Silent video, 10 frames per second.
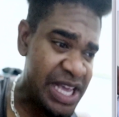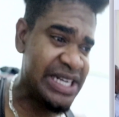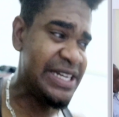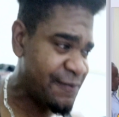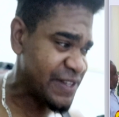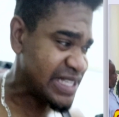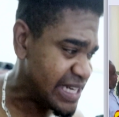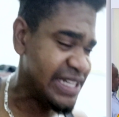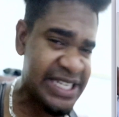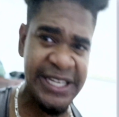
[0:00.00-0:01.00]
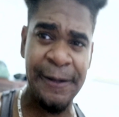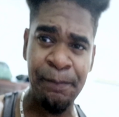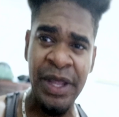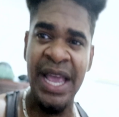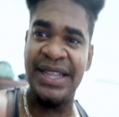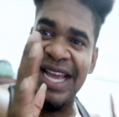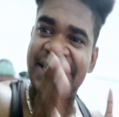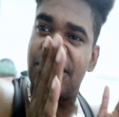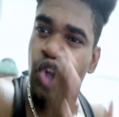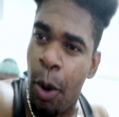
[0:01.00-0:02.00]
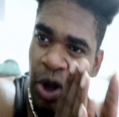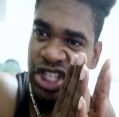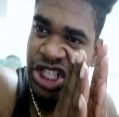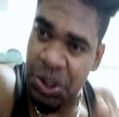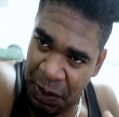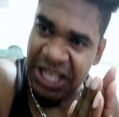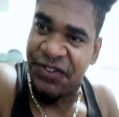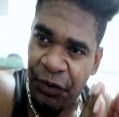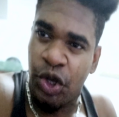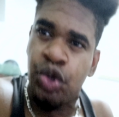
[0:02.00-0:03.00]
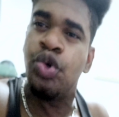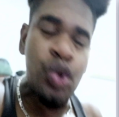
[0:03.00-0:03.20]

building facility, there's no more space for you.